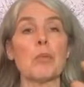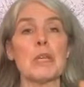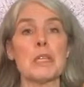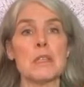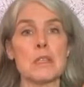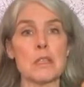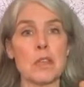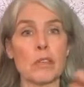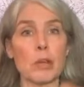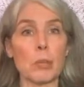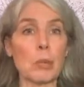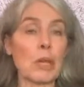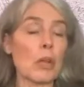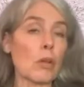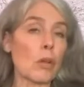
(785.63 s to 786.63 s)
pieces of it,
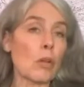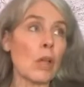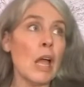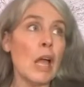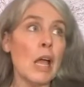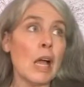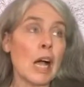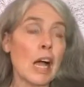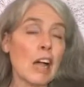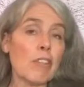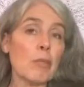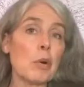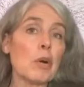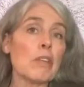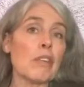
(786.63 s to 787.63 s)
but you'll have
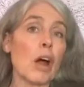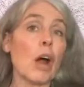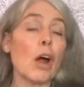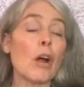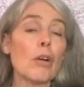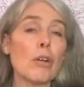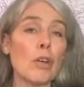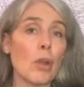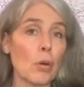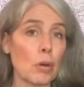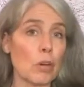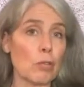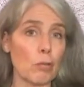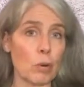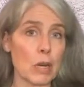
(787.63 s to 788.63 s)
more of a heart
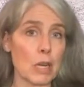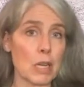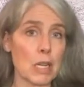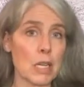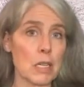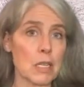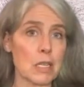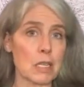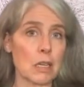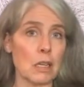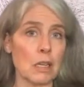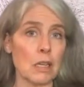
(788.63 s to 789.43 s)
knowing of what it is